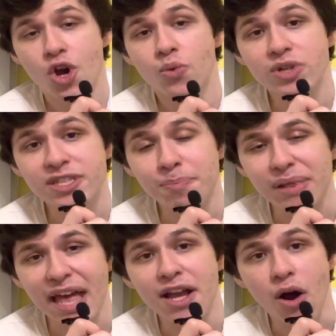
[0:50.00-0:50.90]
was to
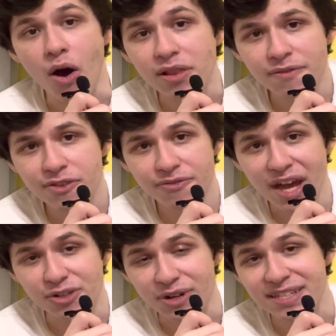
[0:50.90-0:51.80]
play all of the
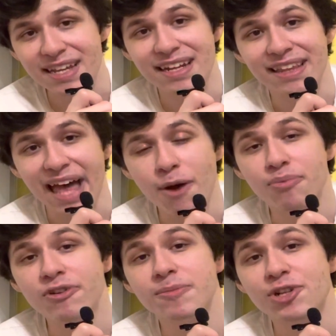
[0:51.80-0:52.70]
veterans and allow
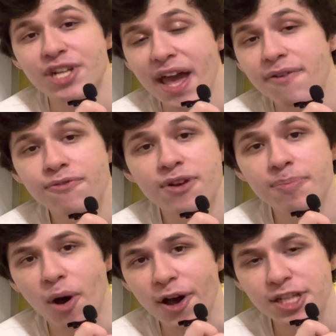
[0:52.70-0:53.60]
pretty much every
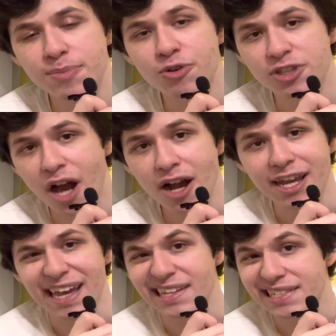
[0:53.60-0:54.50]
possible young,
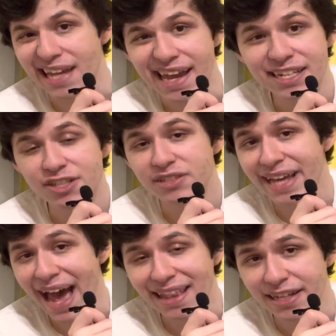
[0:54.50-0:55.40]
exciting
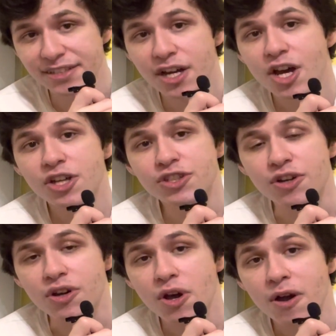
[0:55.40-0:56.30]
talent
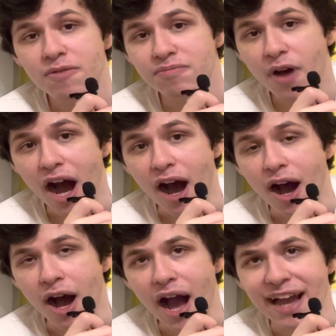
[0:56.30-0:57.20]
to,
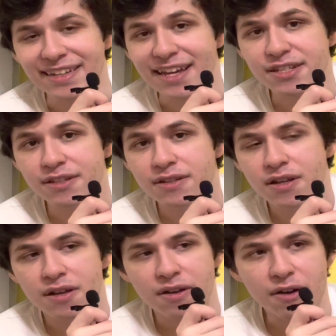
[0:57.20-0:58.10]
uh, I guess,
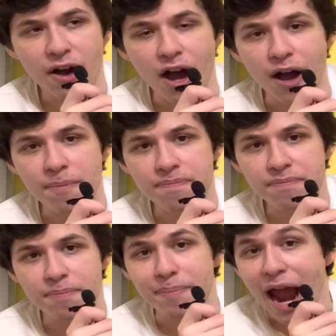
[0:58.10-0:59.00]
uh,
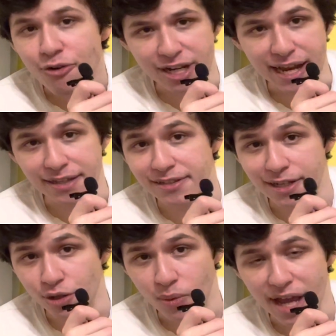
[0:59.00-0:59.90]
marinate
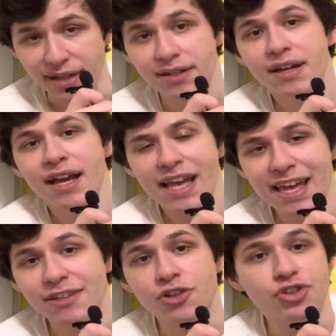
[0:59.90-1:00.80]
in a way
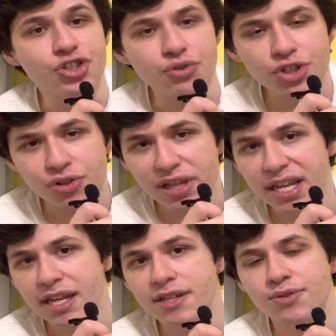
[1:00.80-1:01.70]
in junior
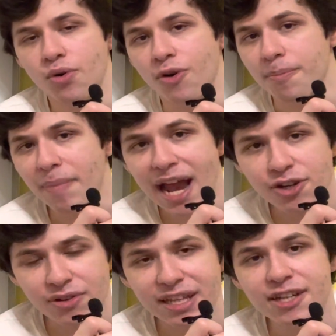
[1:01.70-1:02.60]
leagues or
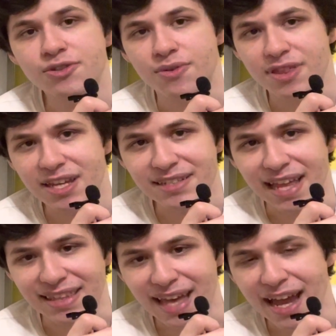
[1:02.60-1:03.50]
minor leagues or things
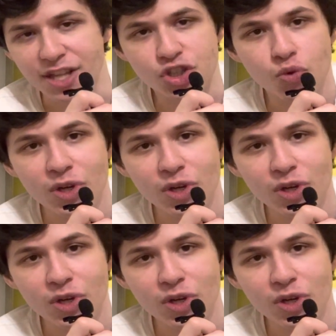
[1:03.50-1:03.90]
like that. And so we